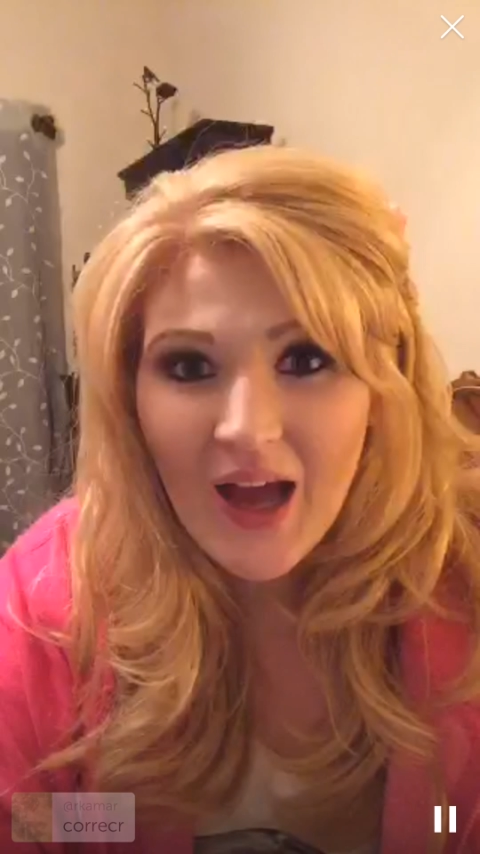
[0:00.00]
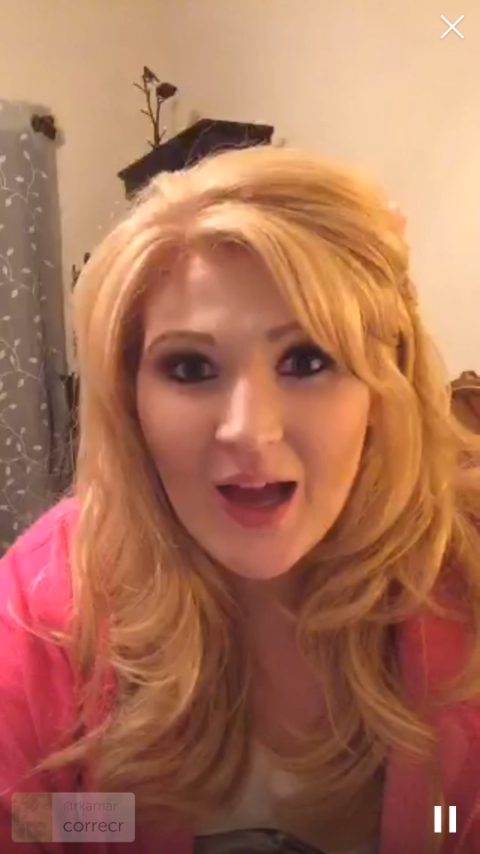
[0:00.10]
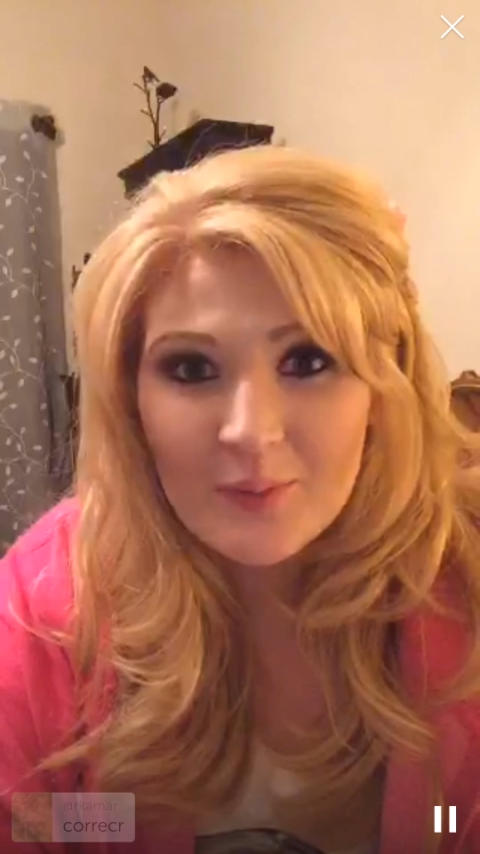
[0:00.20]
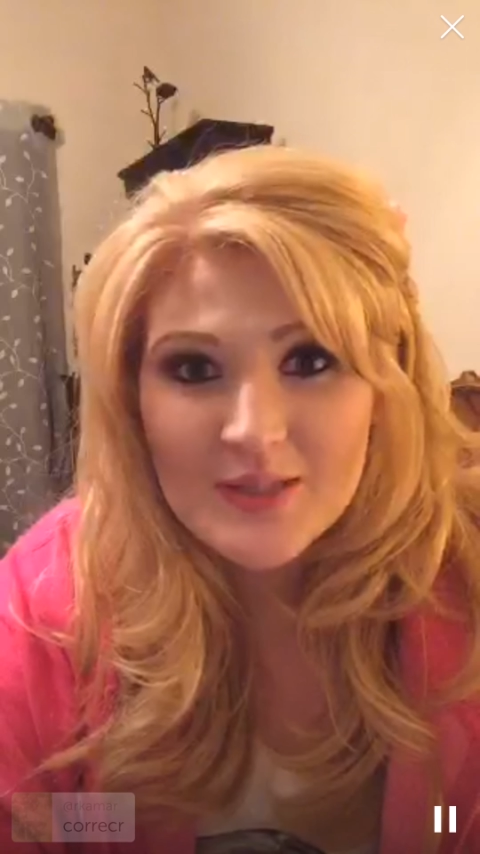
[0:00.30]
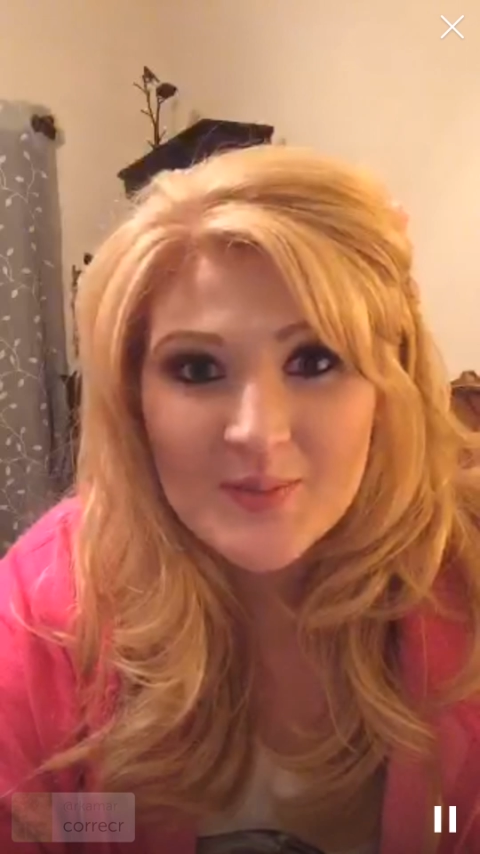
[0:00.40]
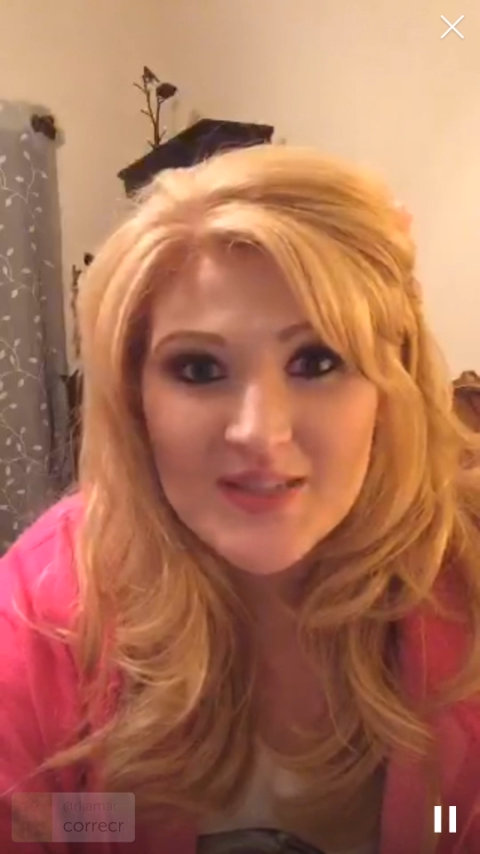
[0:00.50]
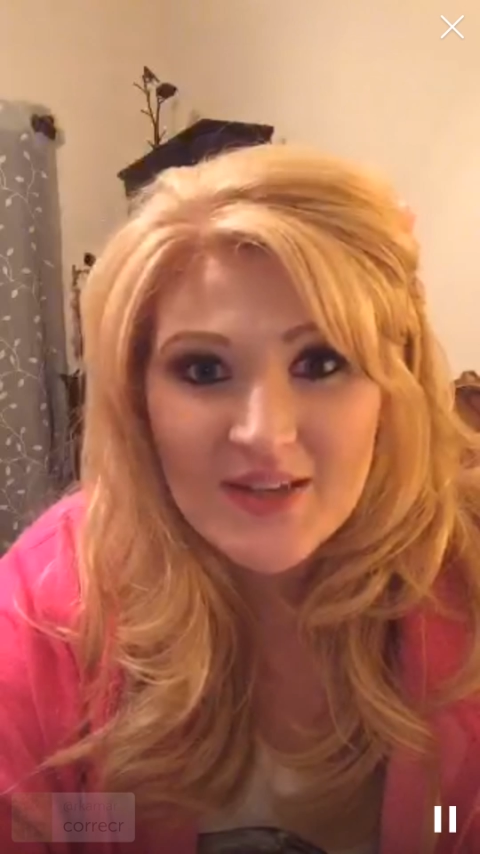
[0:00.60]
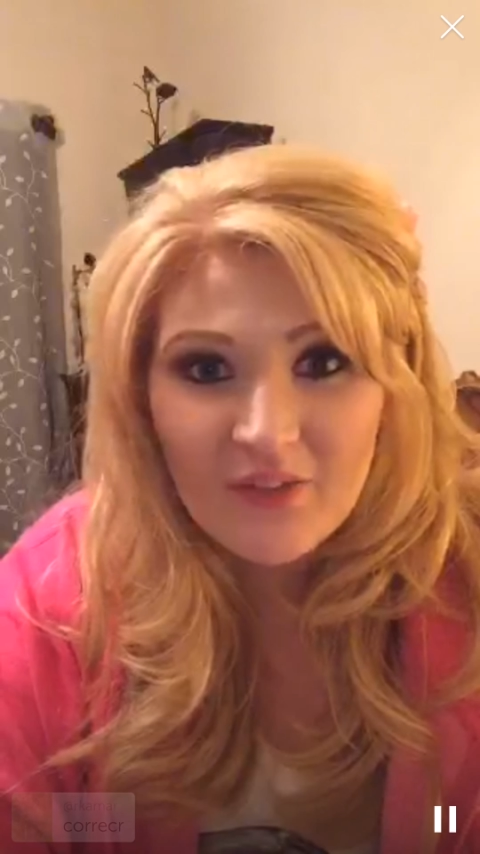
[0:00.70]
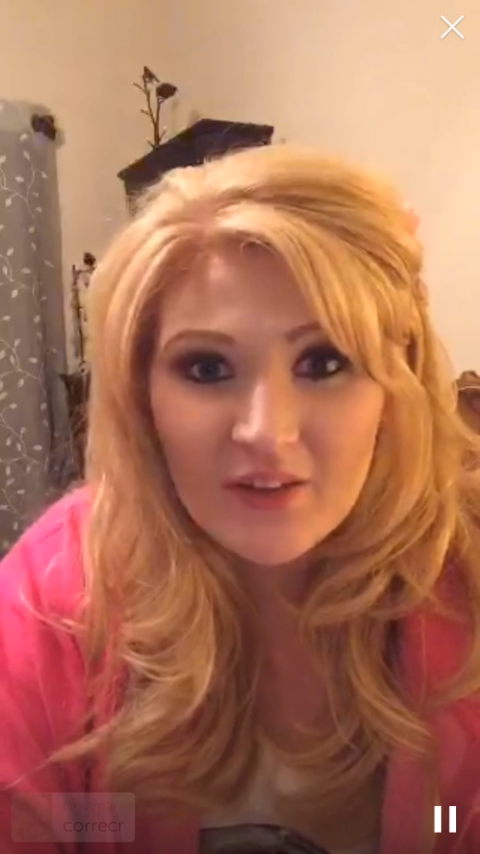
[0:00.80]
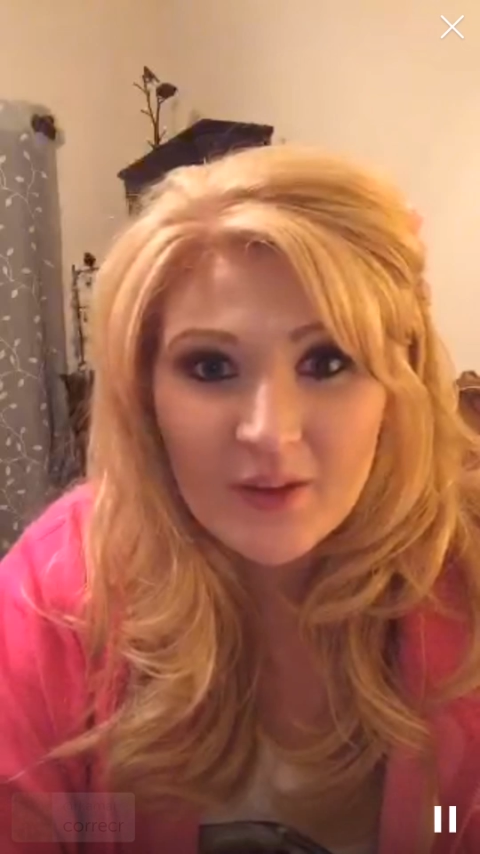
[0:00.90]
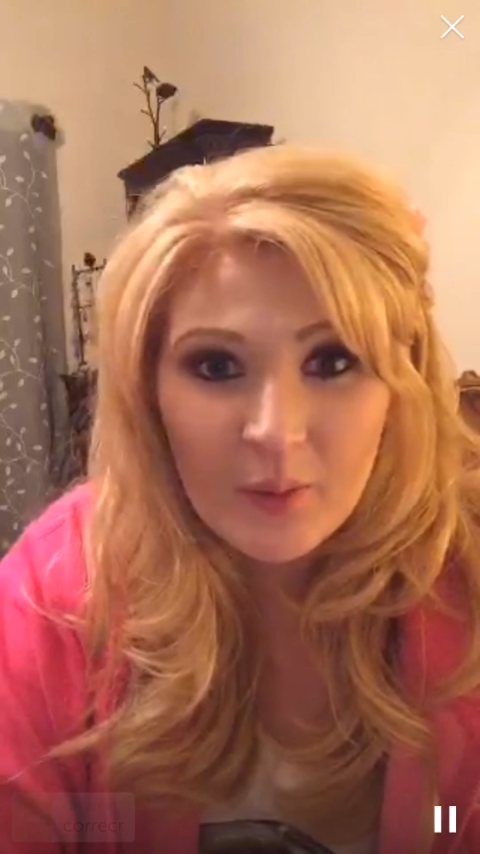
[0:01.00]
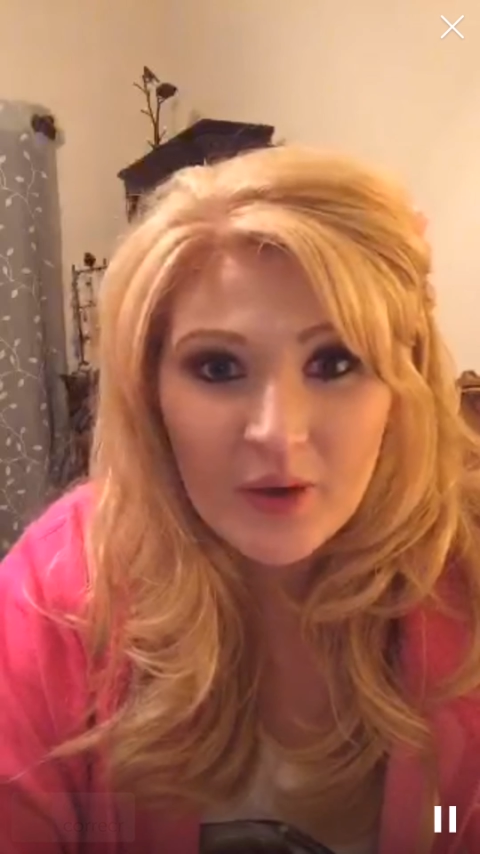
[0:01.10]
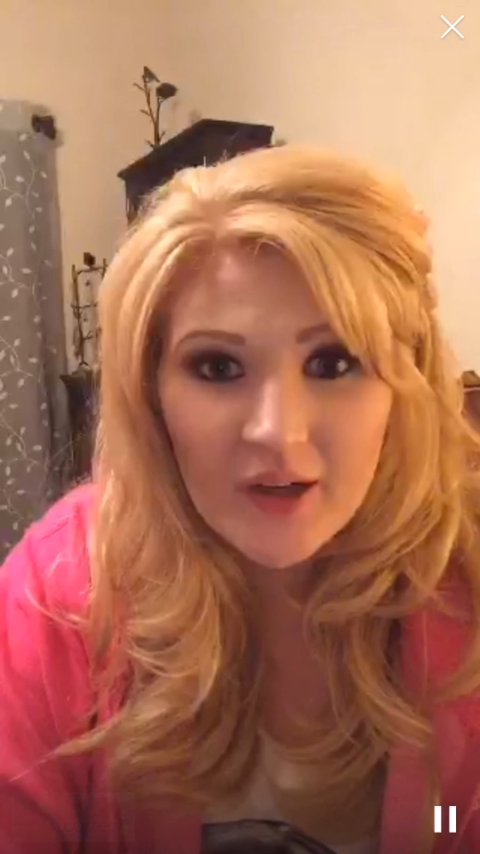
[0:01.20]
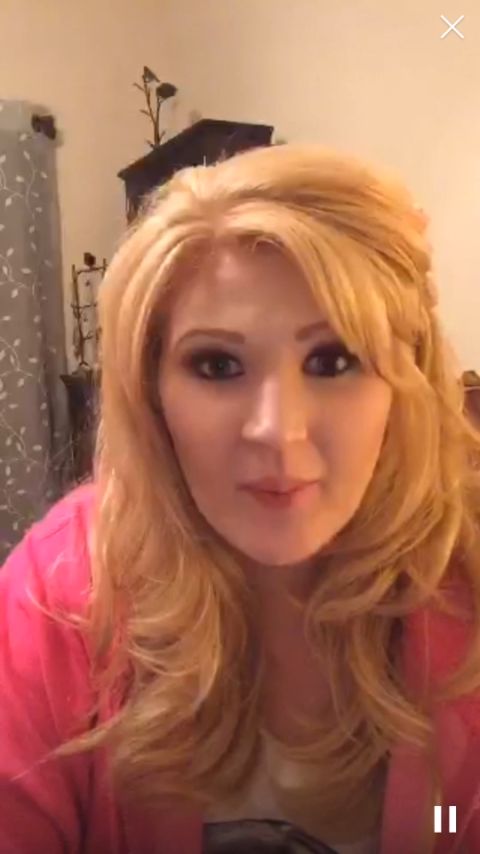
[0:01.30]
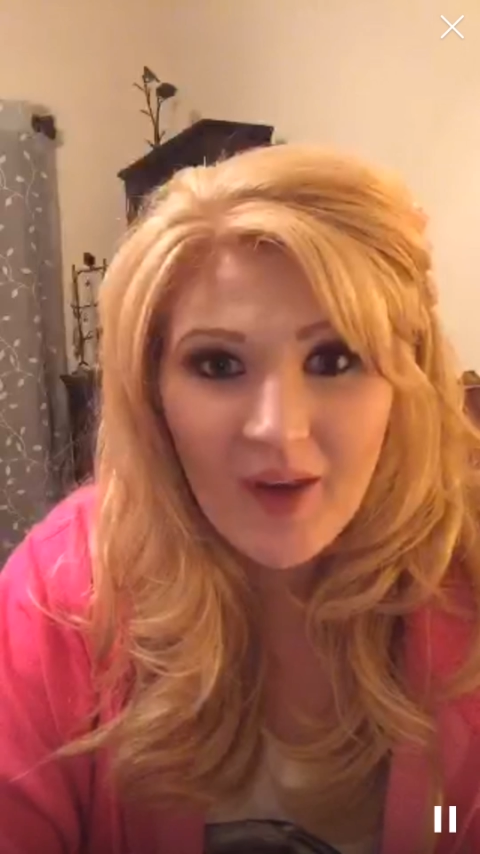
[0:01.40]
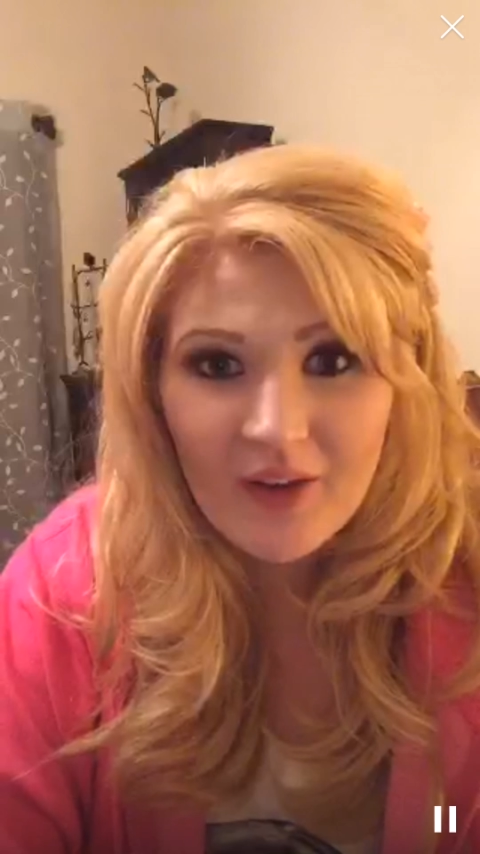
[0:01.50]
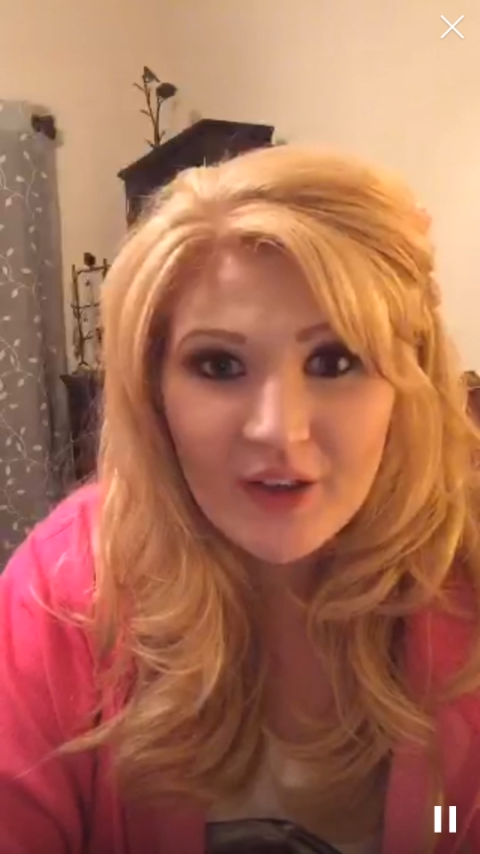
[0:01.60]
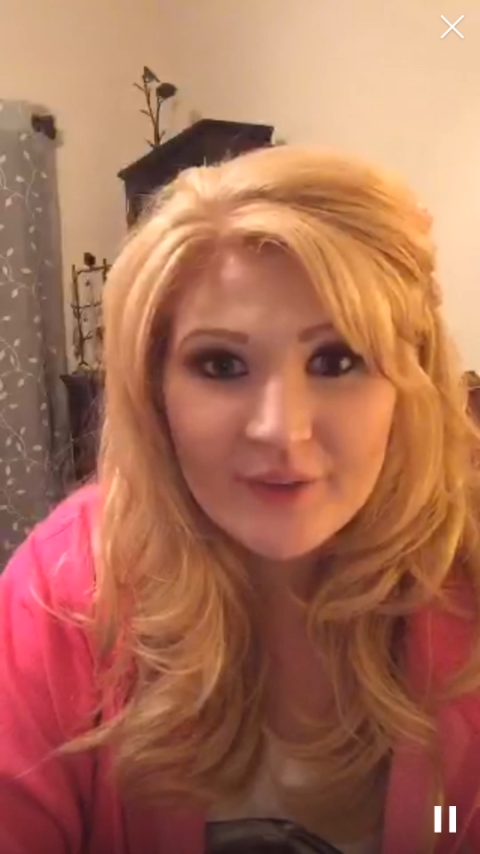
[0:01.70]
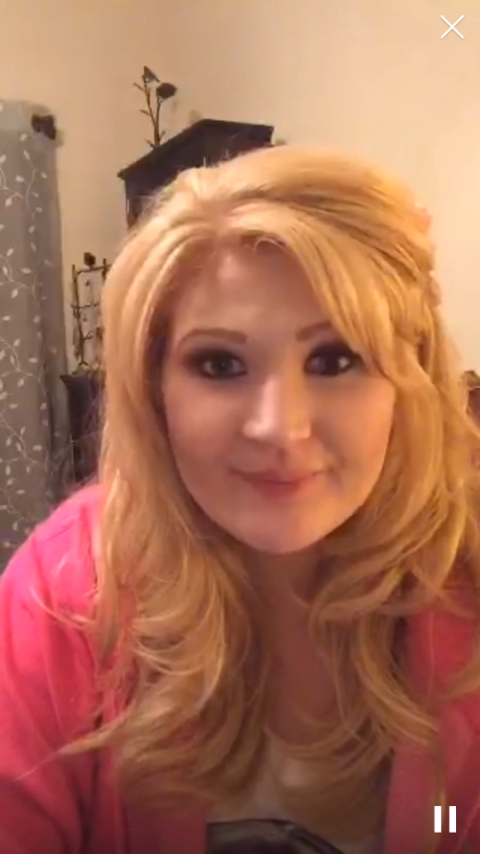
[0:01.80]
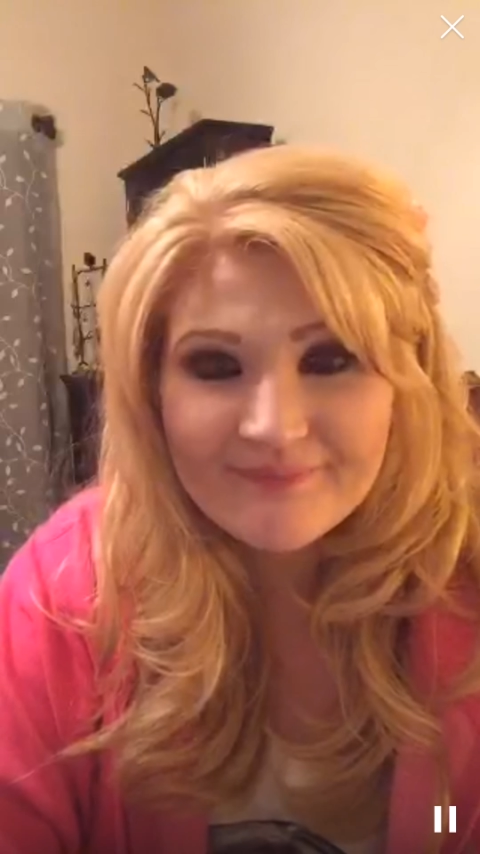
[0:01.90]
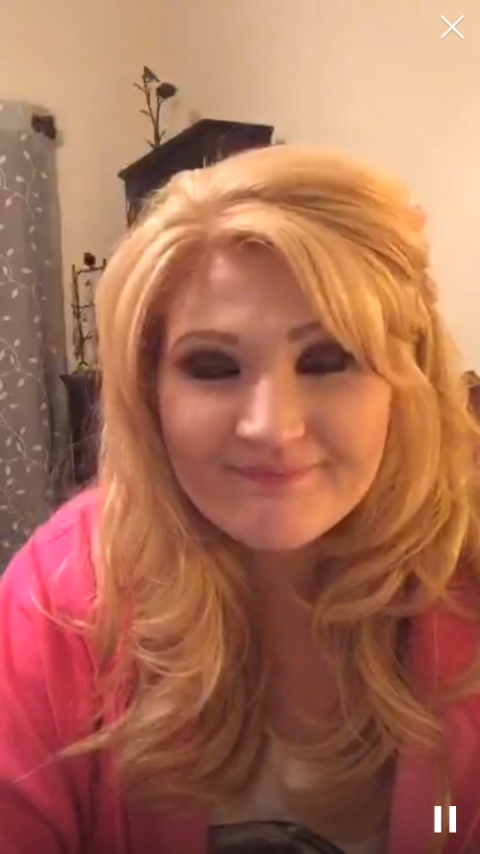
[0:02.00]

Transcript: I will specifically worry about you.